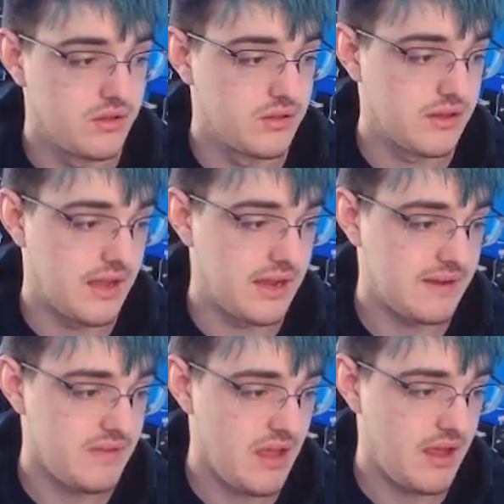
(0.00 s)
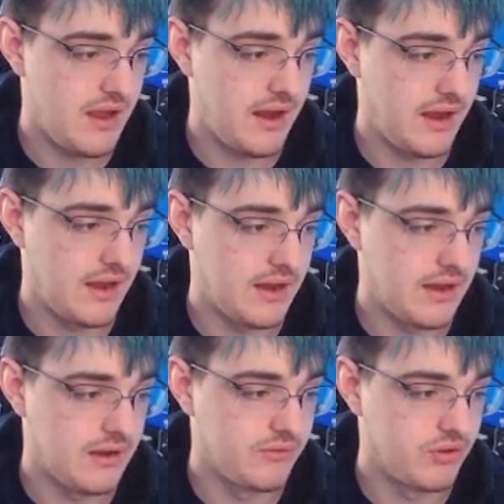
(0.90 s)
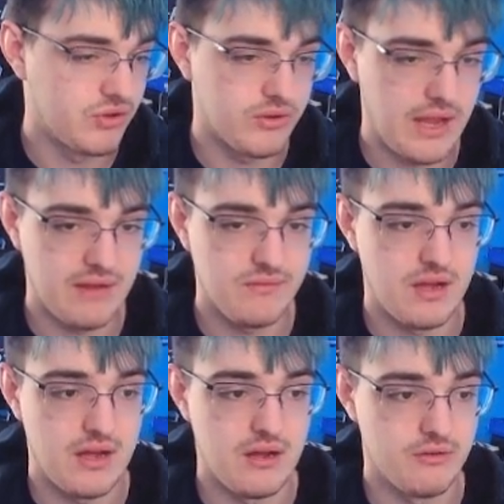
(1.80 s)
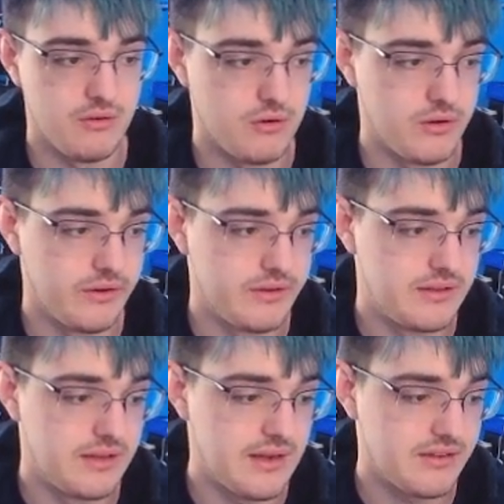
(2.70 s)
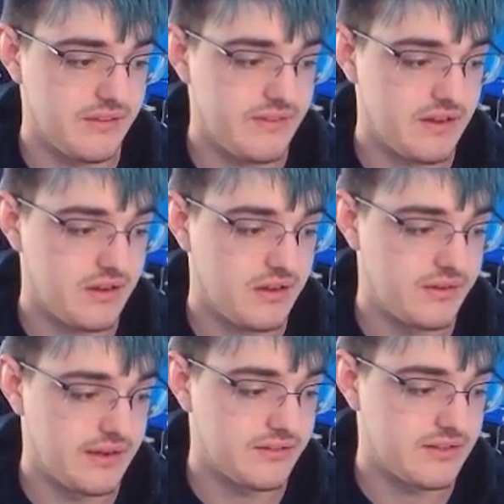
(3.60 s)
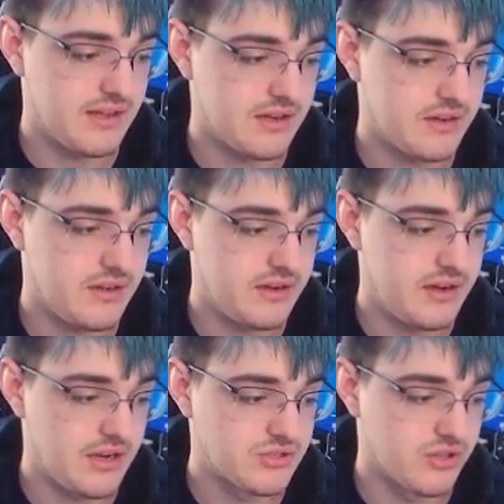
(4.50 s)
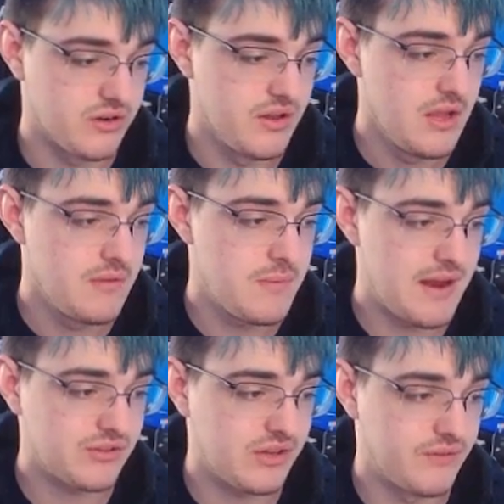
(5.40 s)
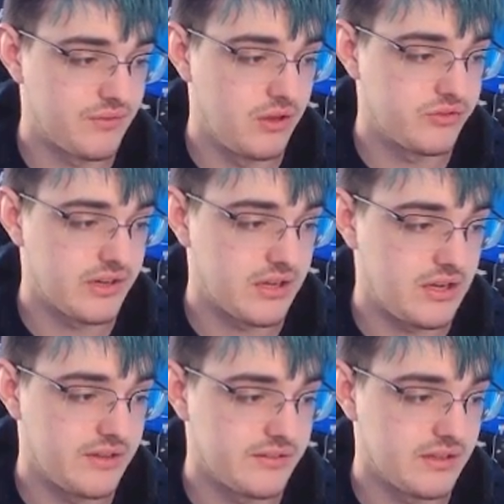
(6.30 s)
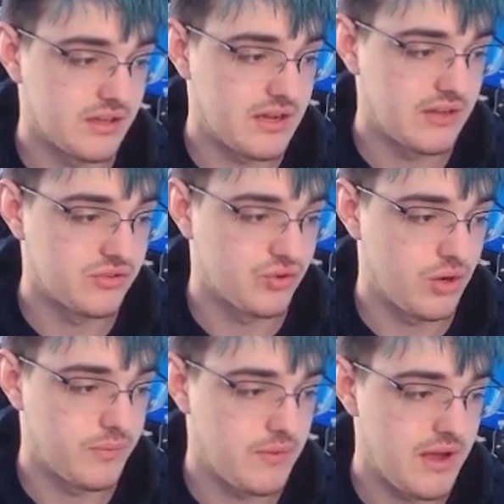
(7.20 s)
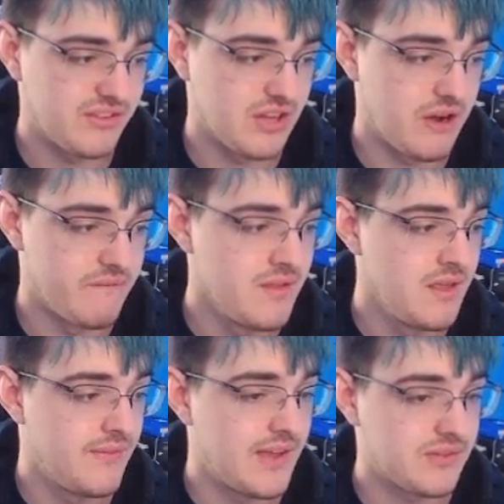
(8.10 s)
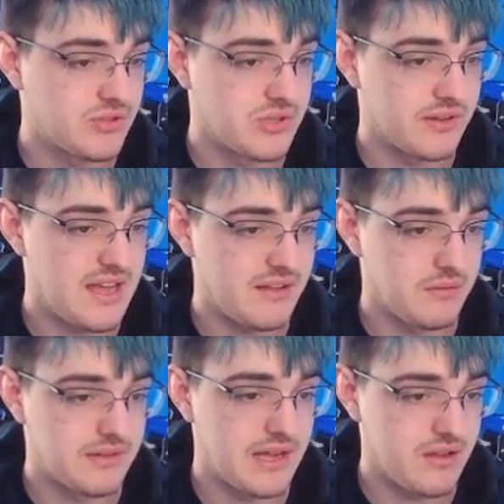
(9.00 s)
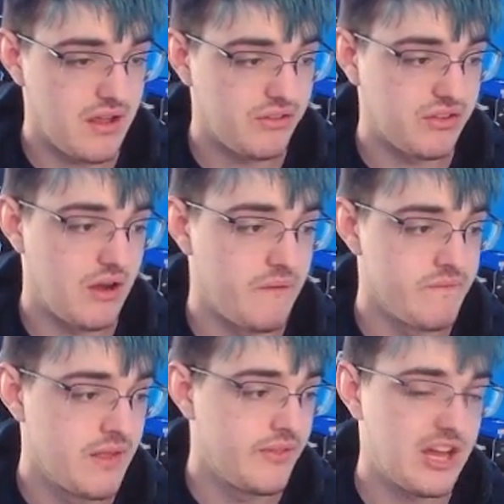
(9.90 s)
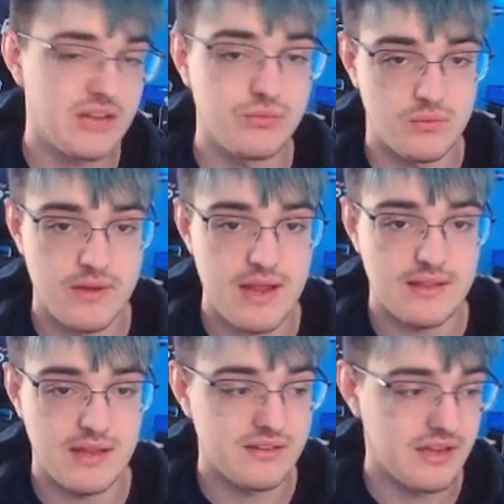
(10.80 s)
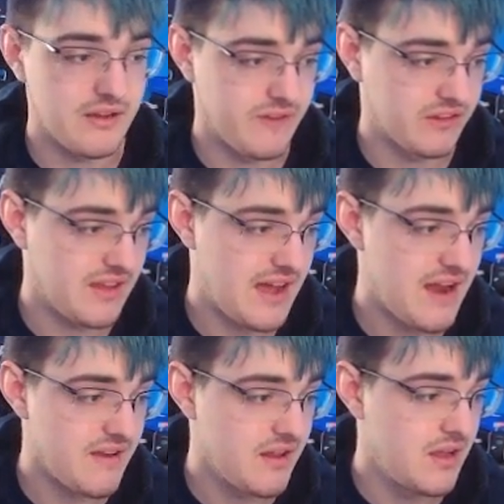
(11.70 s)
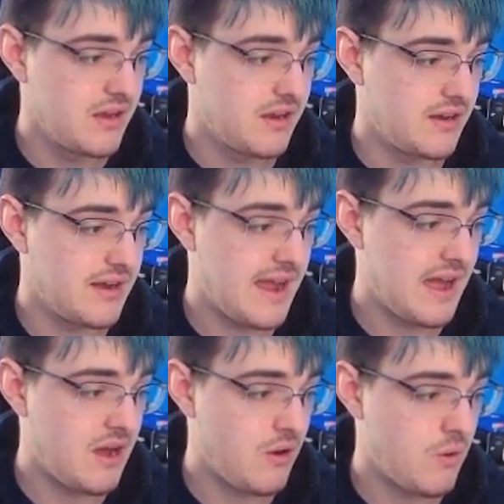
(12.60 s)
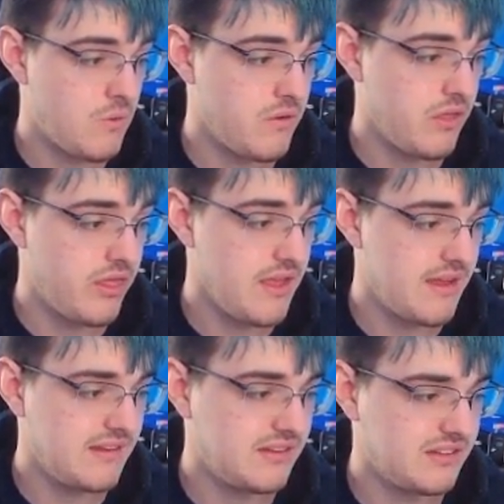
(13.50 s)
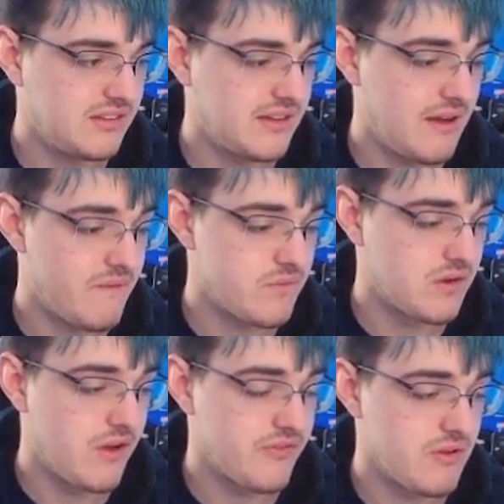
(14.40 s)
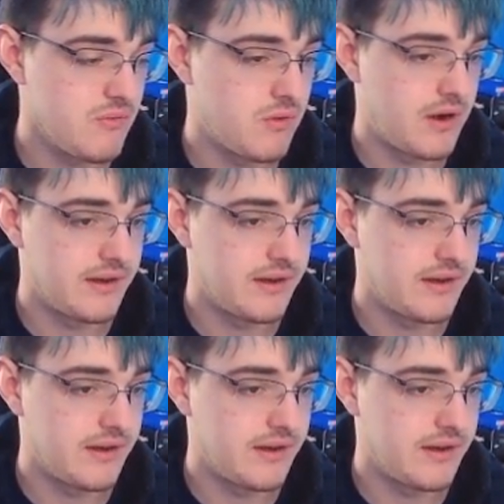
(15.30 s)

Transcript: game and uploads the whole game, uh, or DNS, I think, or DNS attack on, it, I'm not sure. But basically, it uploads it and causes it to kind of script in a way, so that's pretty much what that, what that does. So that's one way, that's how you fix that. Now, this, now what if you want to